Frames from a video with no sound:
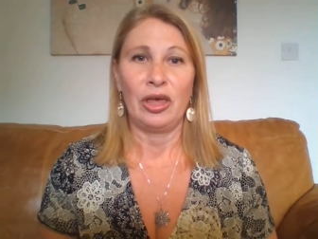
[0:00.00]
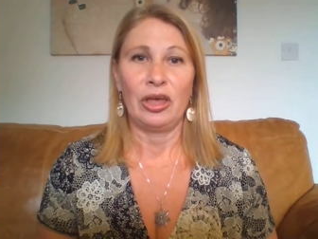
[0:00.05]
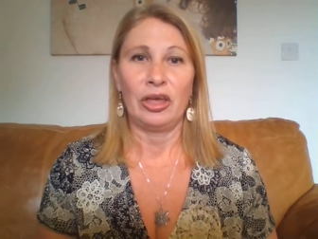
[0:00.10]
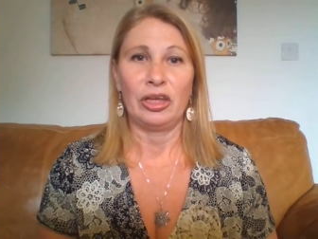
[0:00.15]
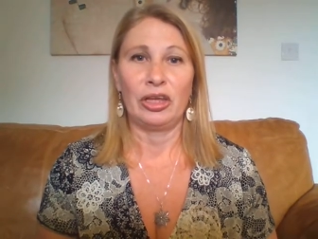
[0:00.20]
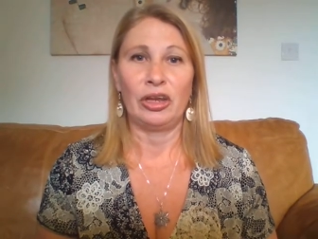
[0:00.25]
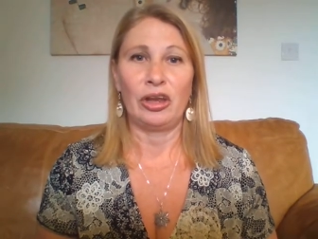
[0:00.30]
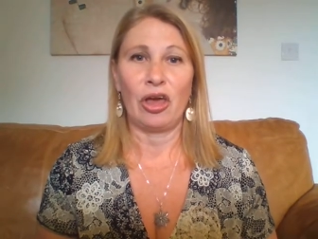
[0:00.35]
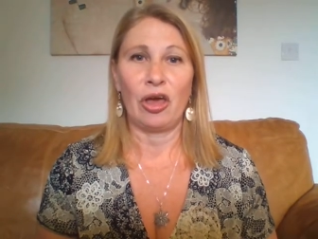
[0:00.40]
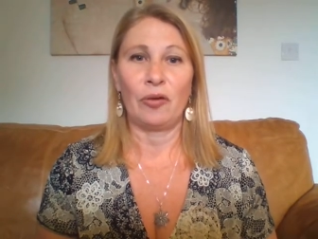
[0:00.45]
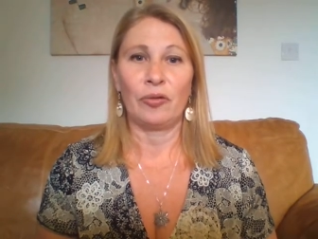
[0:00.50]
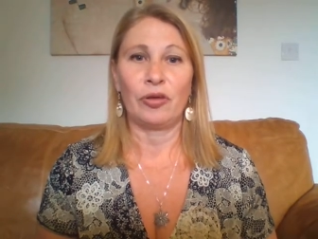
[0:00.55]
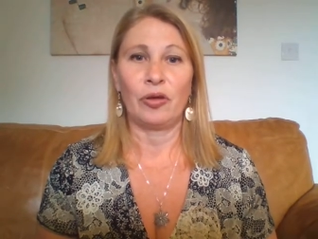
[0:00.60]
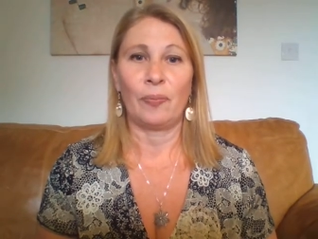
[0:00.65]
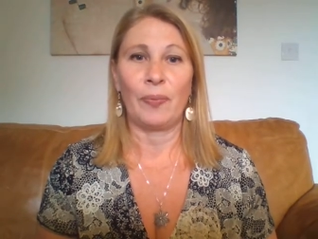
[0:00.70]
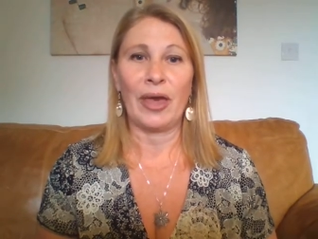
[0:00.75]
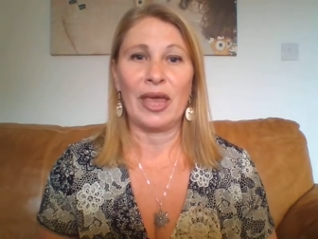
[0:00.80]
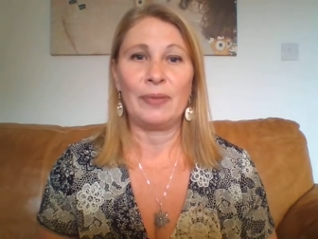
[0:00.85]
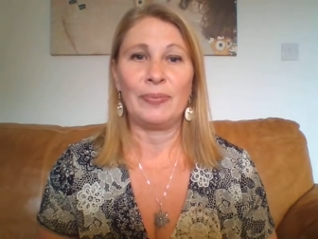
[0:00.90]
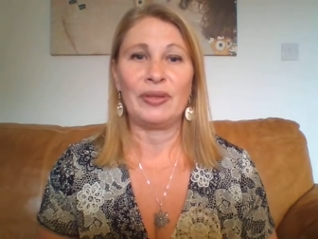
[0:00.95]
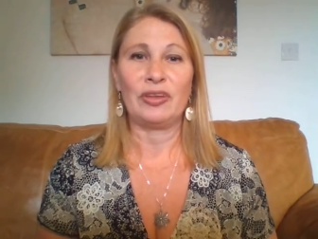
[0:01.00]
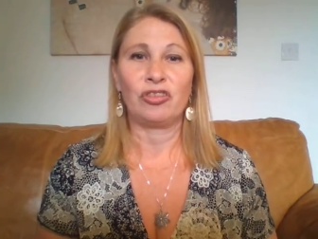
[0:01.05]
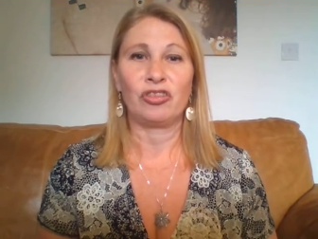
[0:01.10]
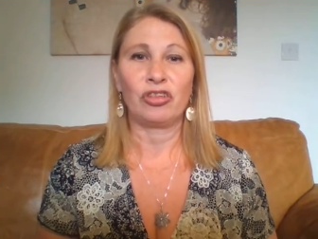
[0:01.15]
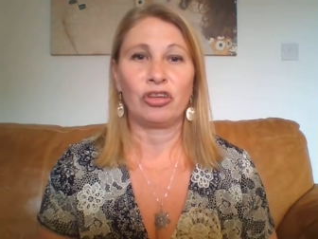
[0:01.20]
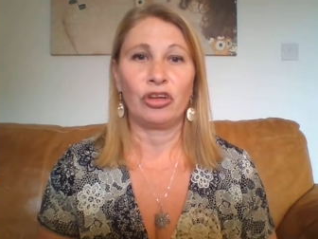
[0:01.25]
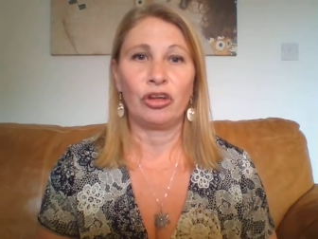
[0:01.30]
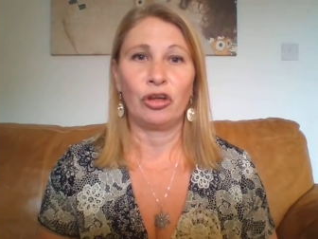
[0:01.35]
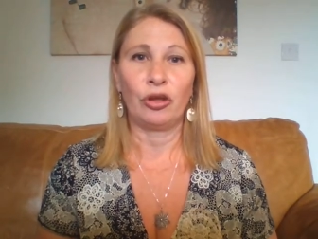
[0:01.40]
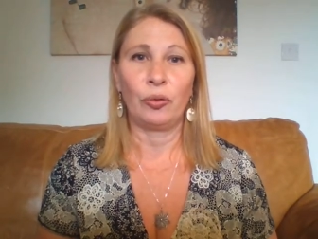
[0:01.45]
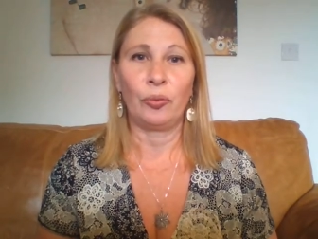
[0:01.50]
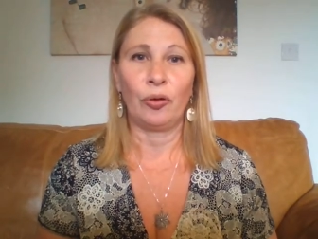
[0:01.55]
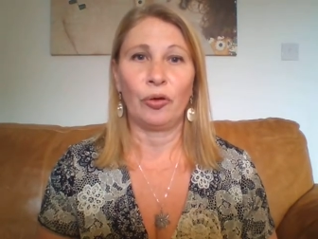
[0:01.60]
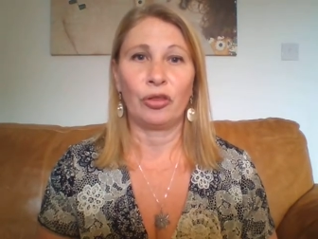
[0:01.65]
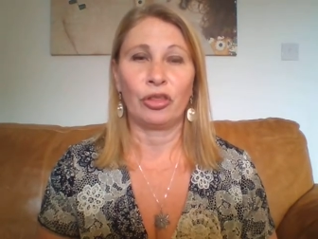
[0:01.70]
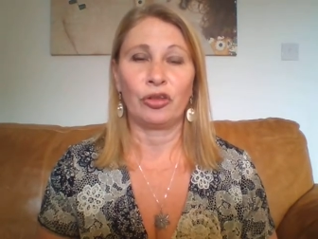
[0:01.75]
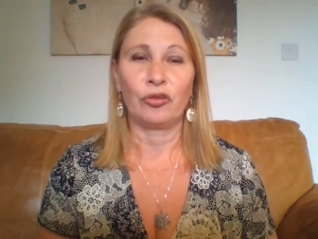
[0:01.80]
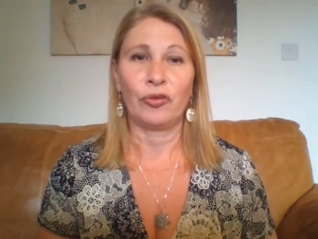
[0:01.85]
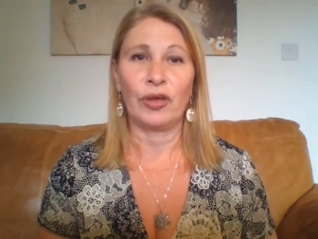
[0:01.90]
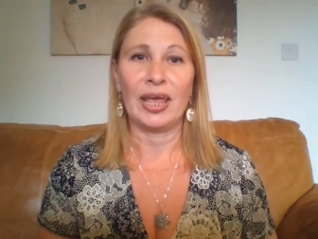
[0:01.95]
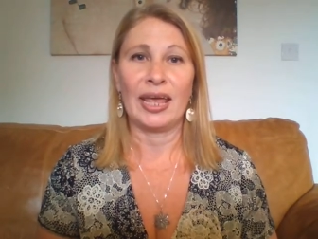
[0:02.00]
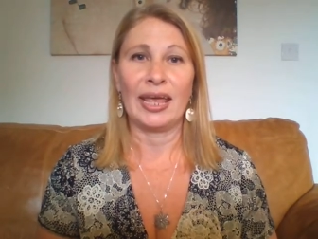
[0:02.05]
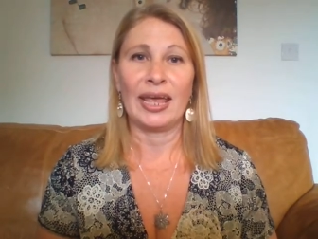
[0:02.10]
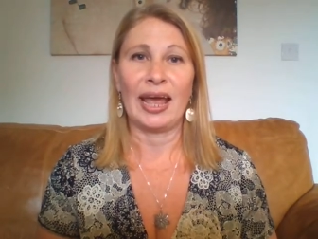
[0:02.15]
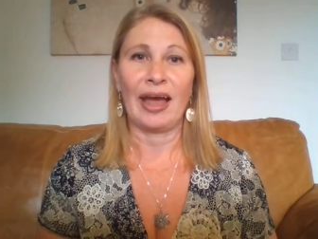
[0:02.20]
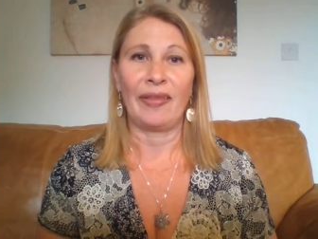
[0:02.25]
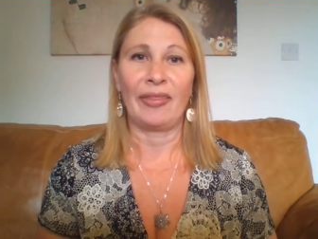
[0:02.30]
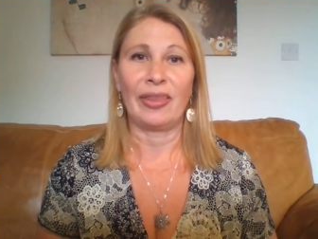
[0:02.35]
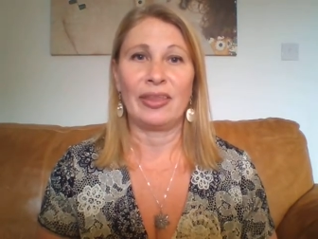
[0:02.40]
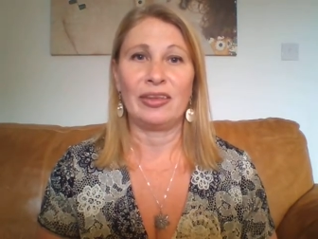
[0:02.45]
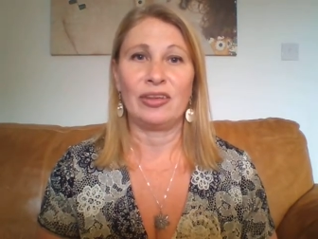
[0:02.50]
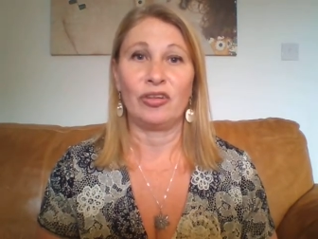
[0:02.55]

your baby's 2 or 3 and then